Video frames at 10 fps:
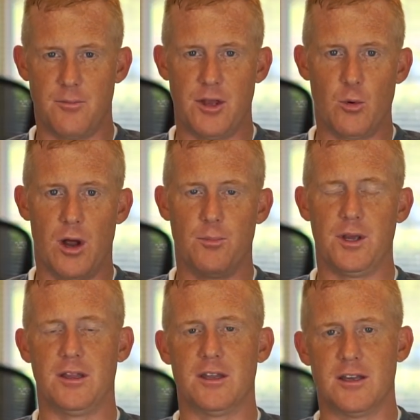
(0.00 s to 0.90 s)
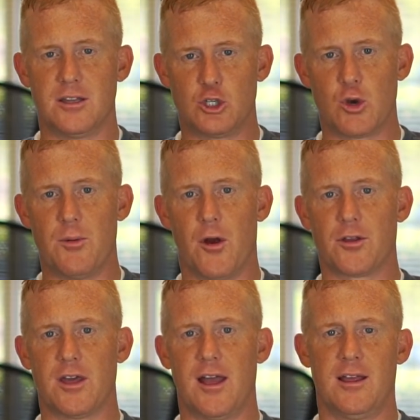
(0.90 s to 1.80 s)
the big one being the
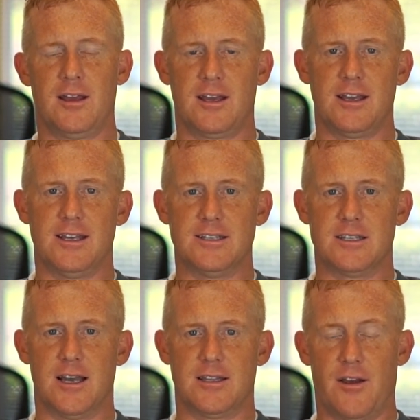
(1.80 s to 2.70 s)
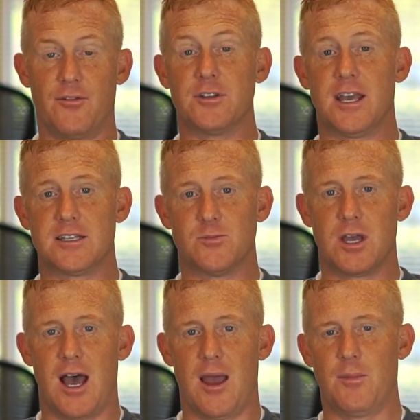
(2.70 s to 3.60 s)
trademark that is definitely takes some
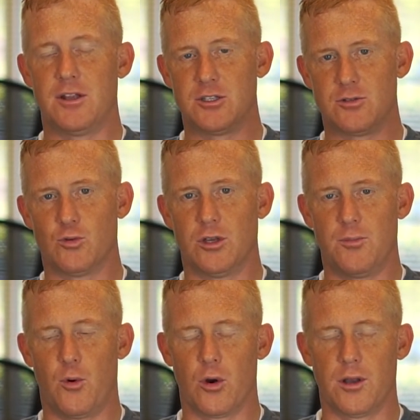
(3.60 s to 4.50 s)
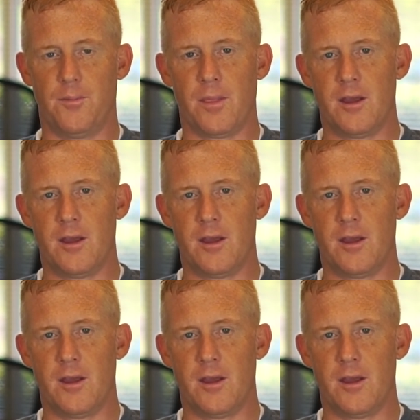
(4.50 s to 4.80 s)
time and it's really important.